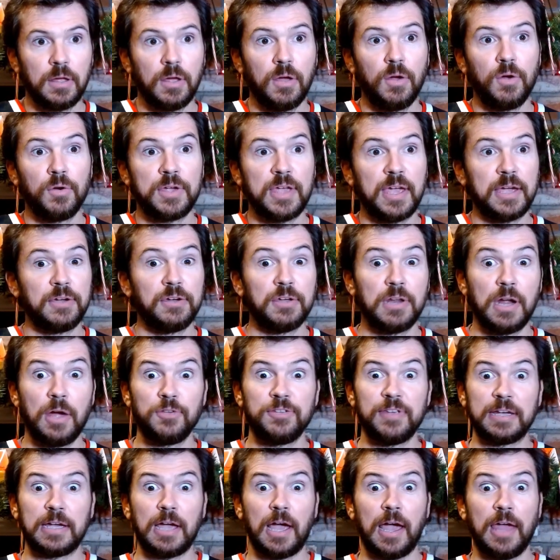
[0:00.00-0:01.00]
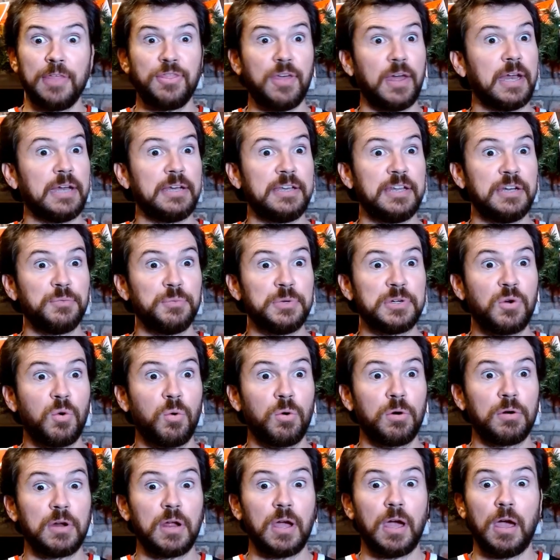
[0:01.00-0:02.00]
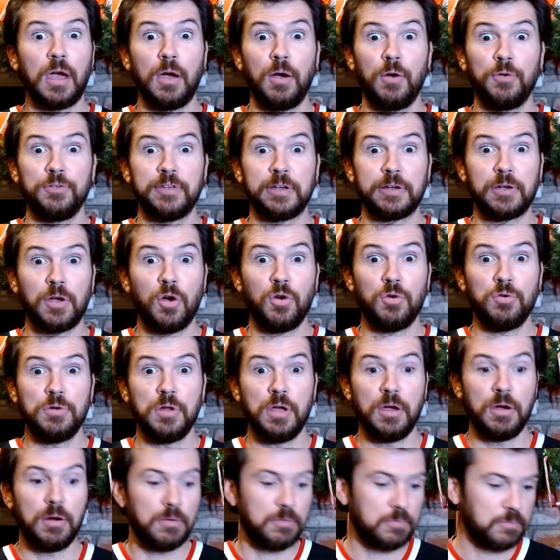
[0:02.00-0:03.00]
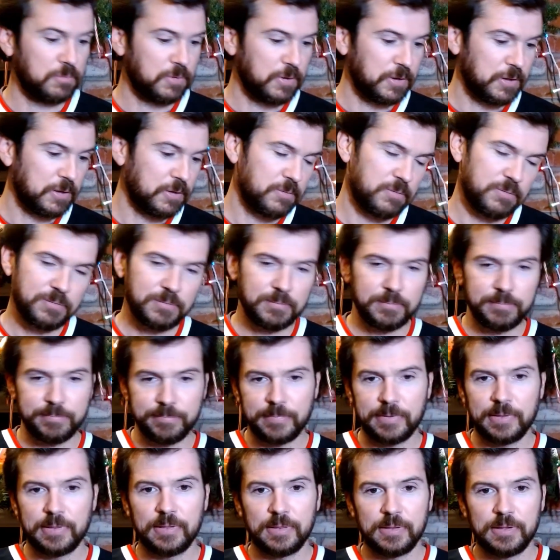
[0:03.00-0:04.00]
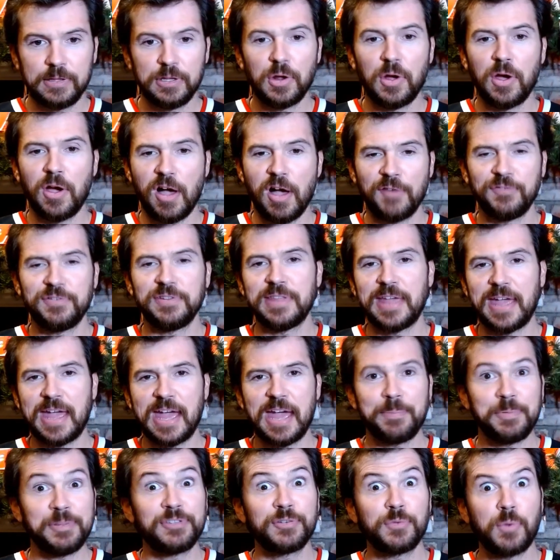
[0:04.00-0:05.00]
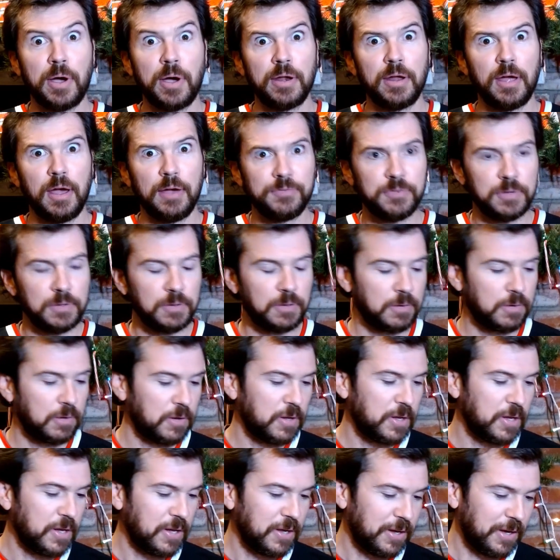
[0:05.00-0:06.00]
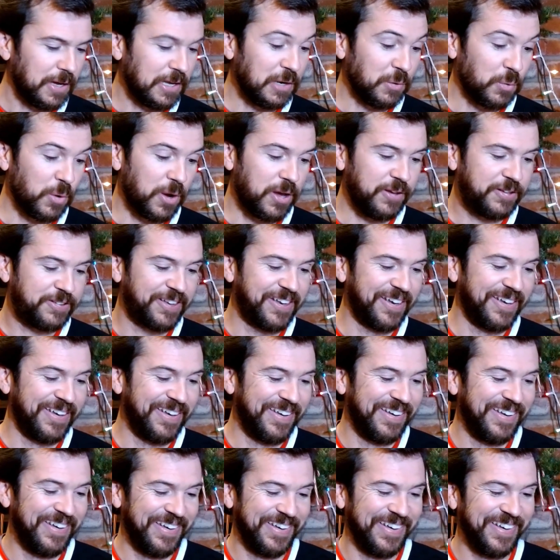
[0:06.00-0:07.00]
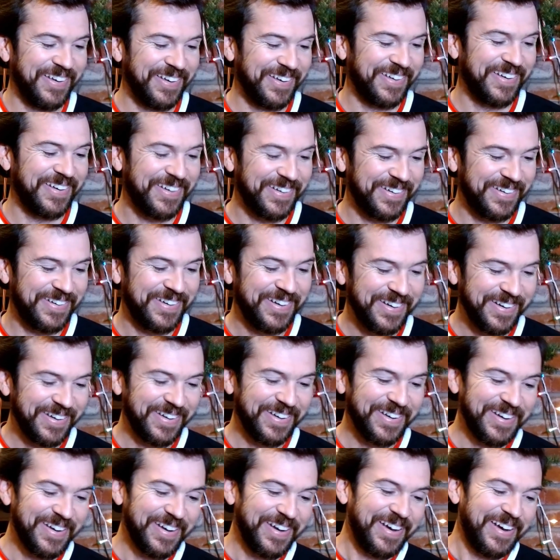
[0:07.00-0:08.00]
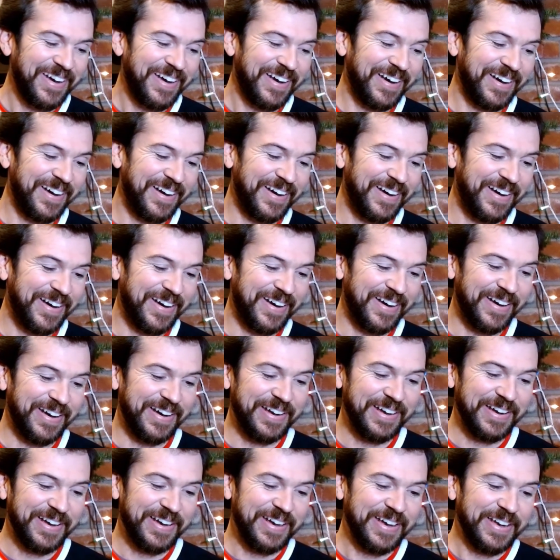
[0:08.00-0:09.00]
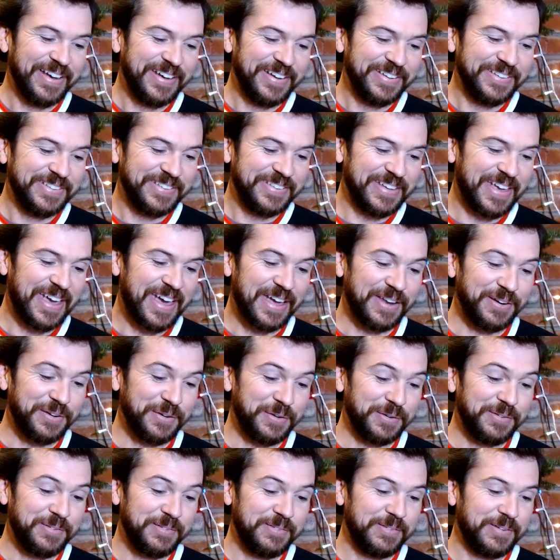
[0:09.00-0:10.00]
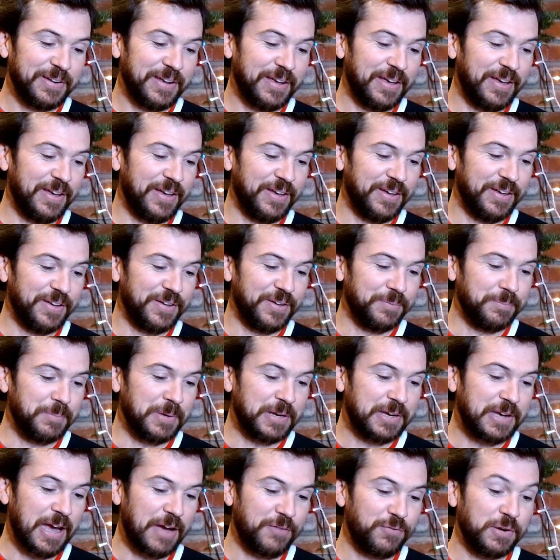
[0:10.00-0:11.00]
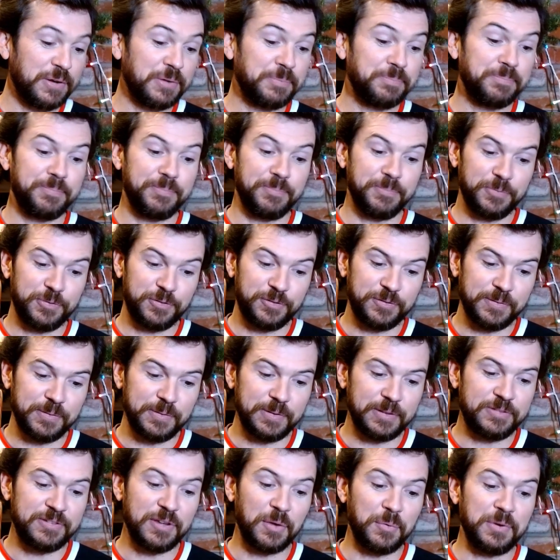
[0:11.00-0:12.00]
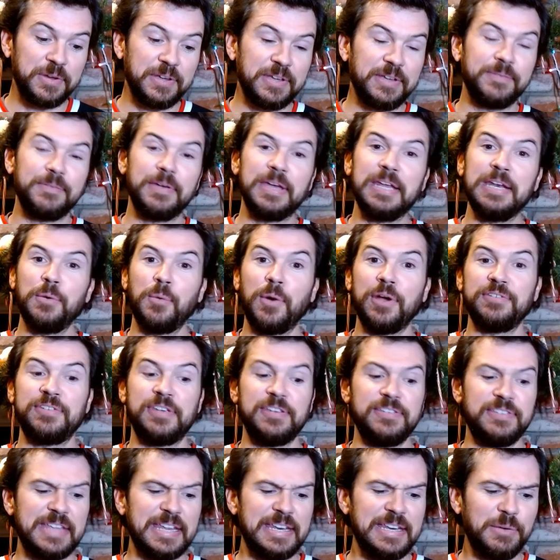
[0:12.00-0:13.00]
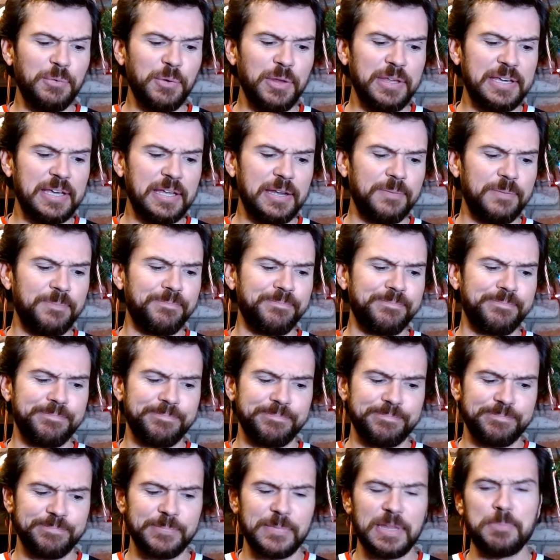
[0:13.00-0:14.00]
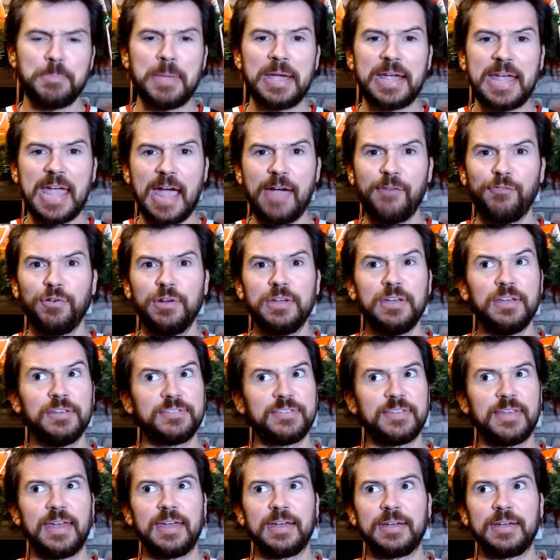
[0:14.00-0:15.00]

Okay, good. I thought I didn't record. I was like, oh no. You know how often that happens? Quite often. Anyways. Yeah, dude. McCaffrey. So anyways, he didn't really get, McCaffrey is